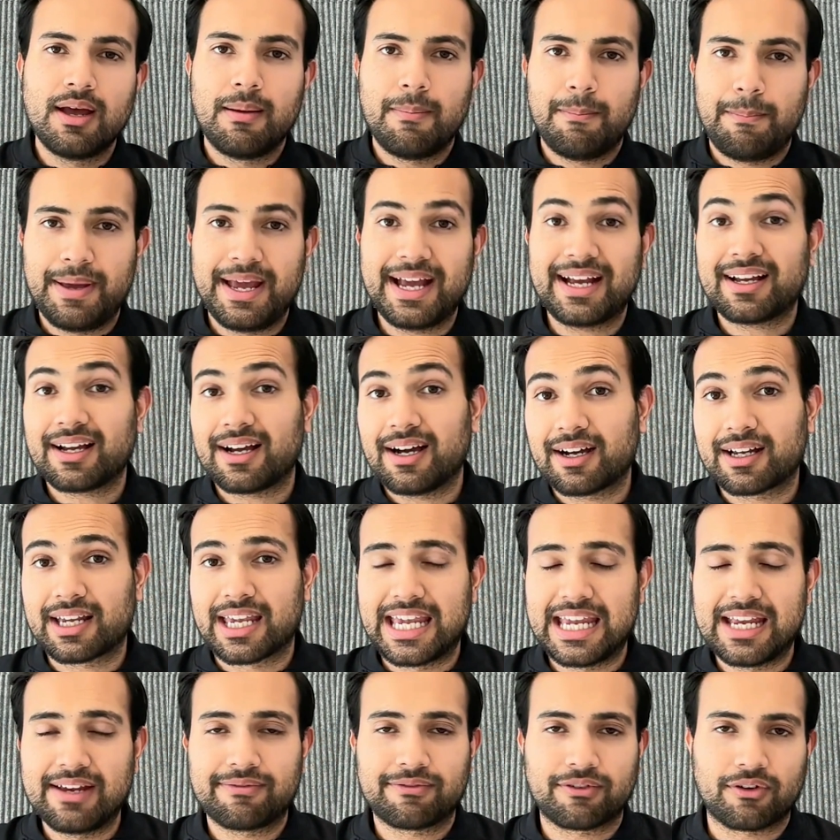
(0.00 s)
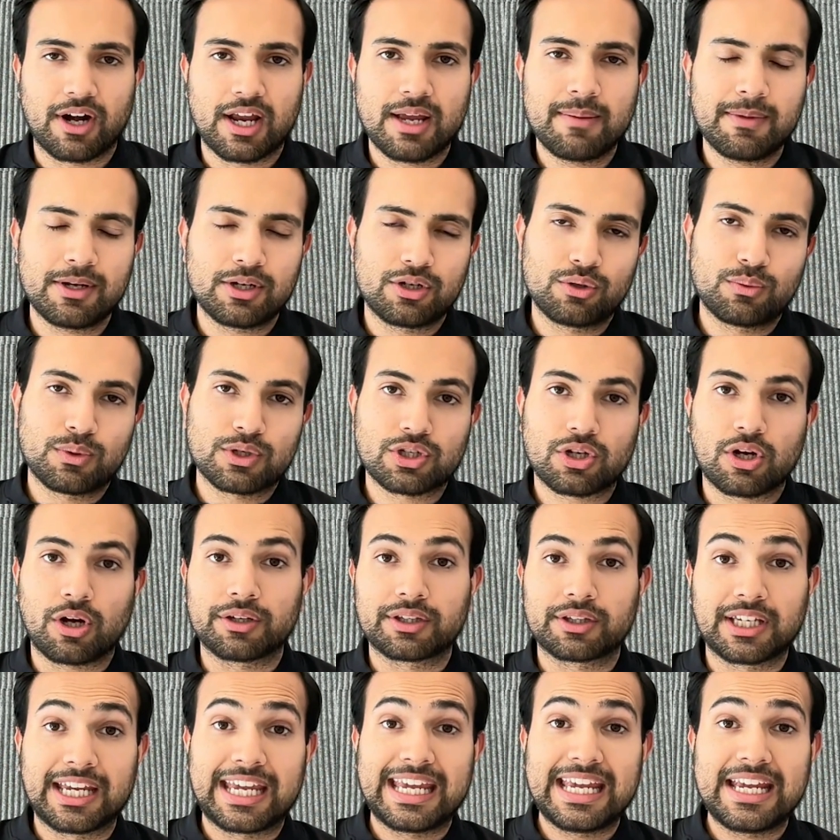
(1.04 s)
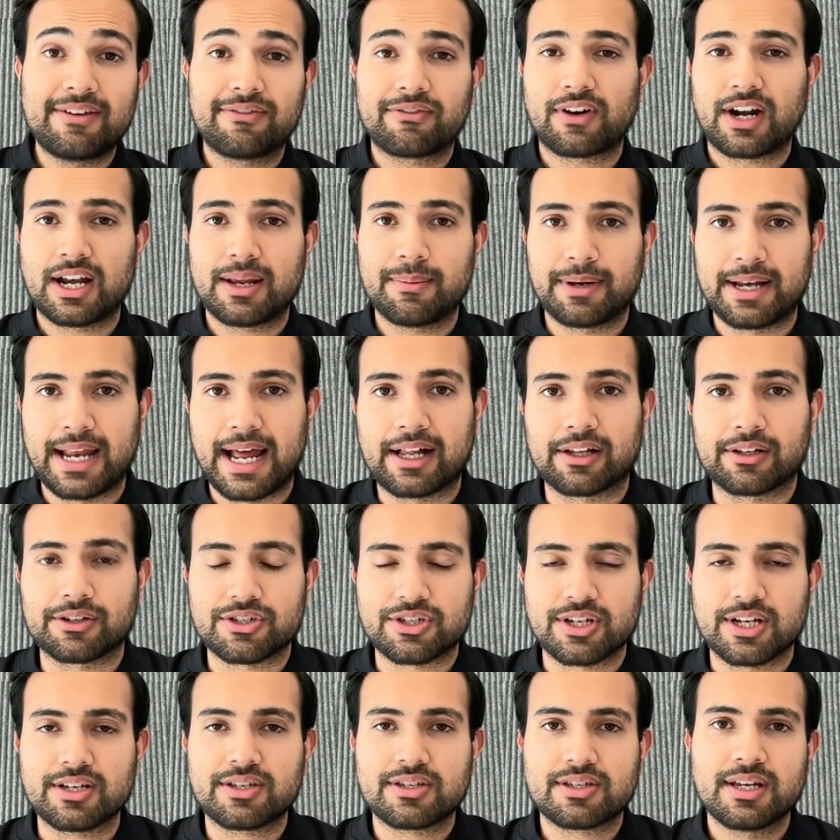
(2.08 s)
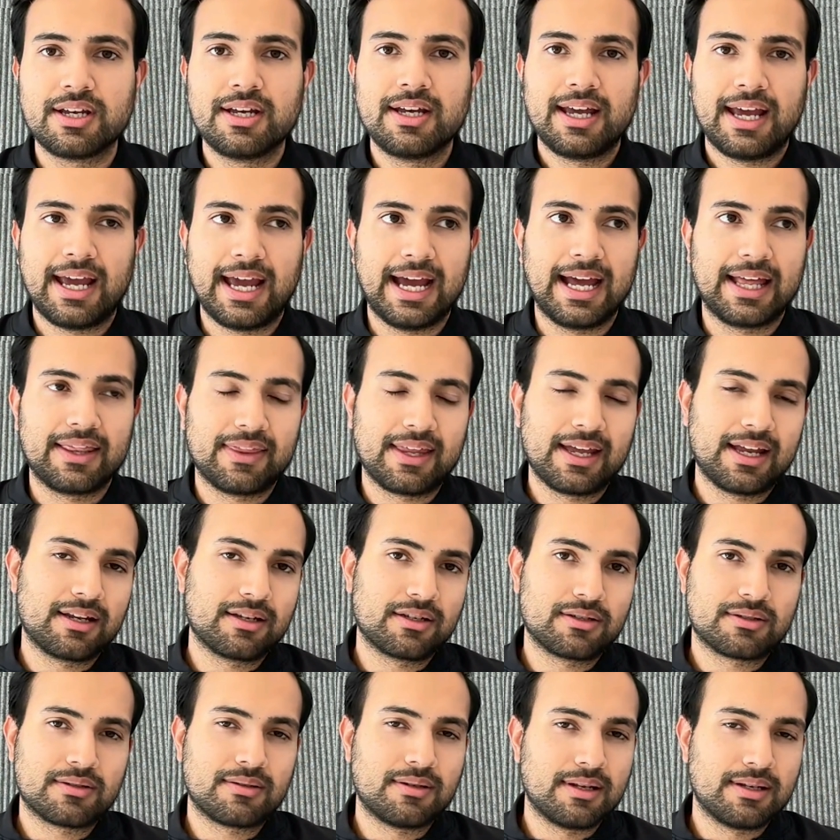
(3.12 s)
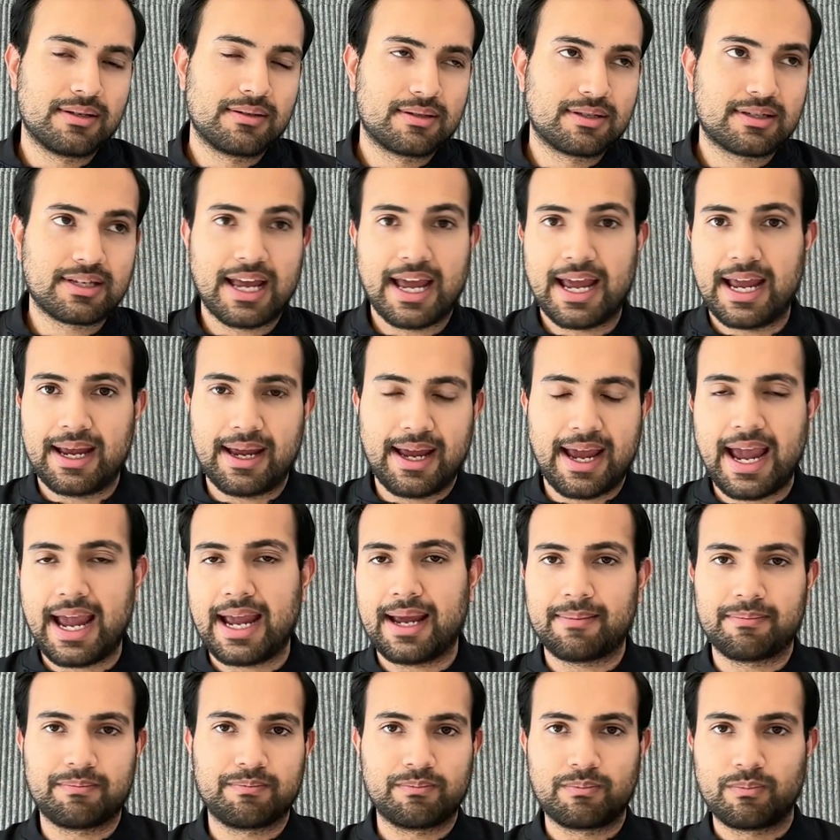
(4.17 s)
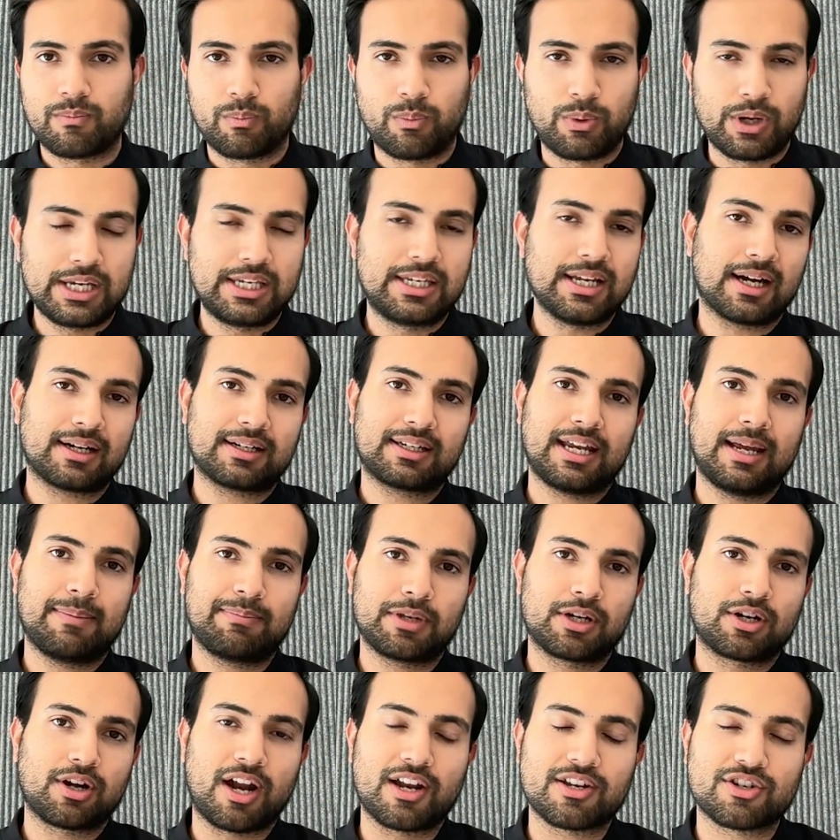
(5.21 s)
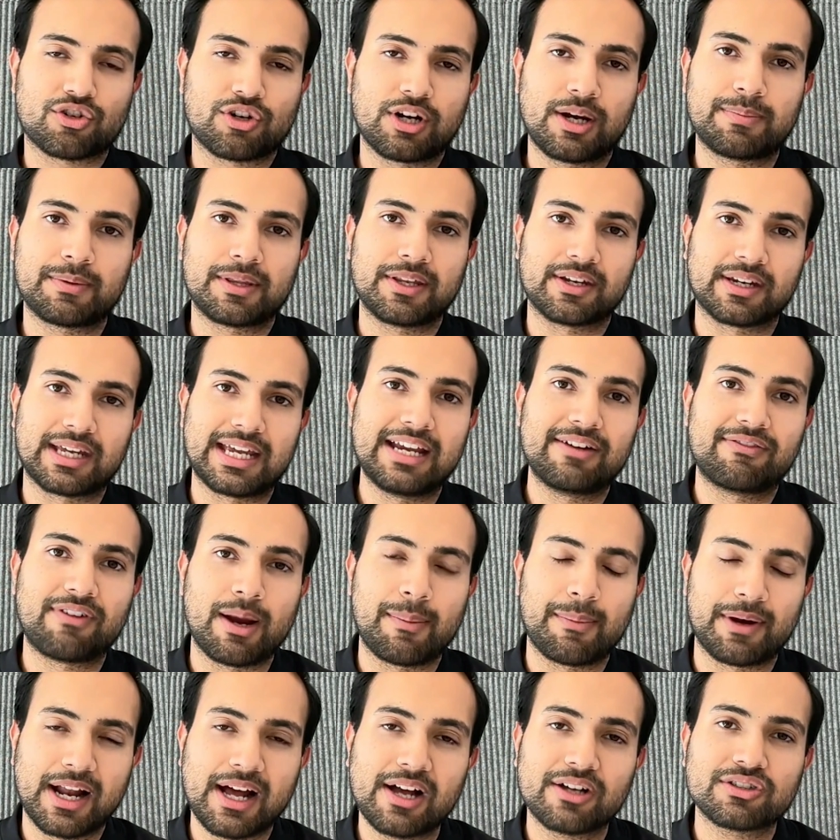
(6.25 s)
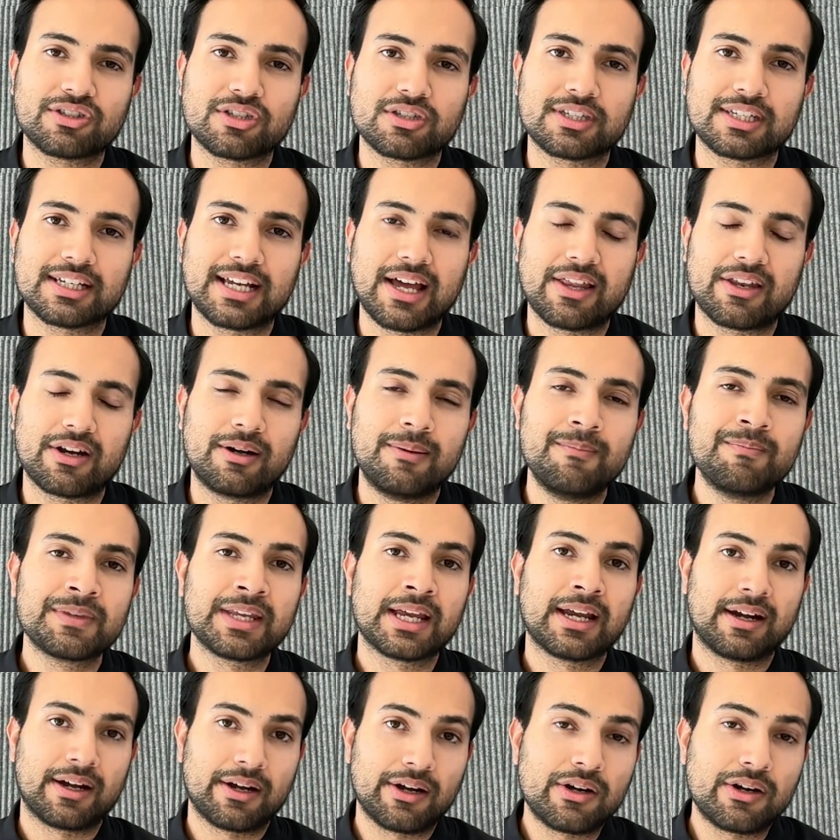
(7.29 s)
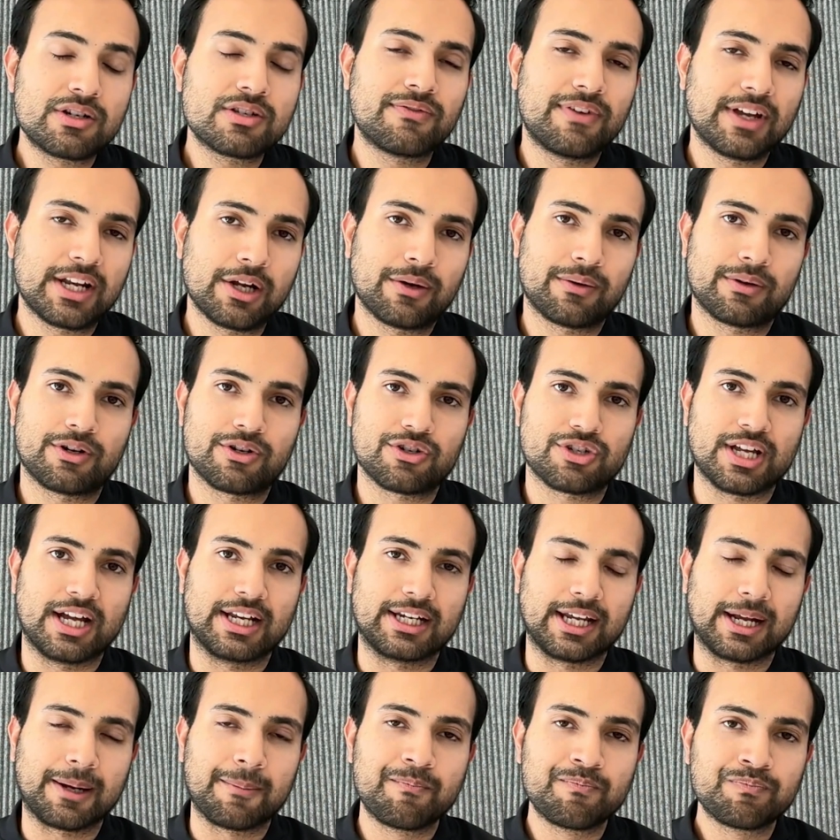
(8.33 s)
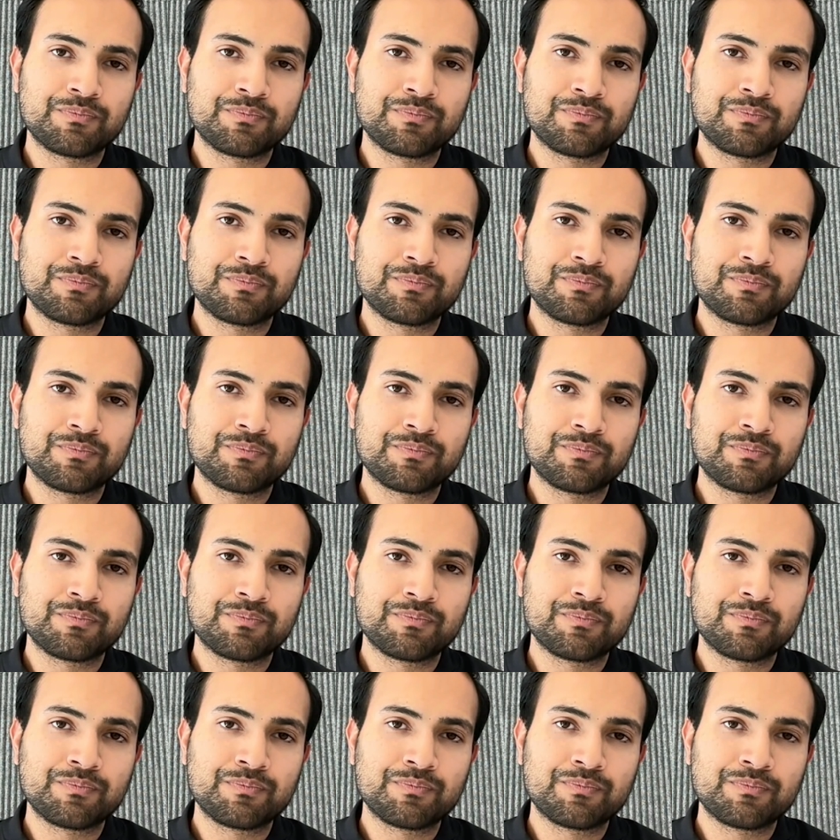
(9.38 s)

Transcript: pick a keyframe and do what's called keyframe analysis, and then say, hey, we duct tape the transcript and the keyframe analysis together. Here's video understanding.